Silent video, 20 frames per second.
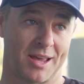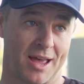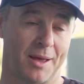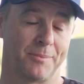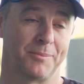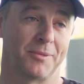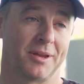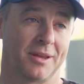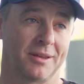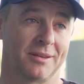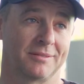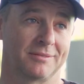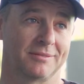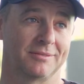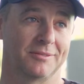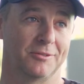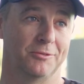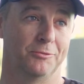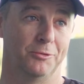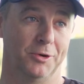are happening
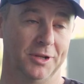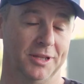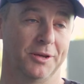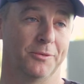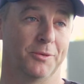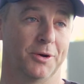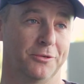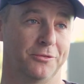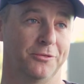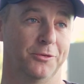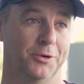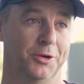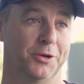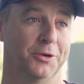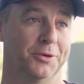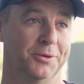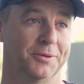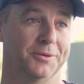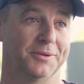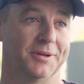really well for you
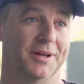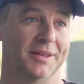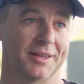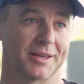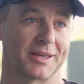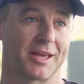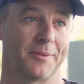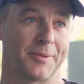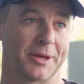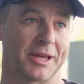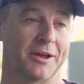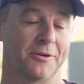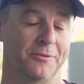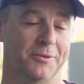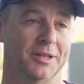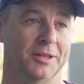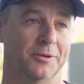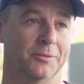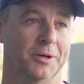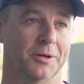and they're coming out
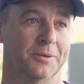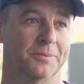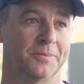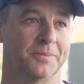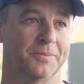really well?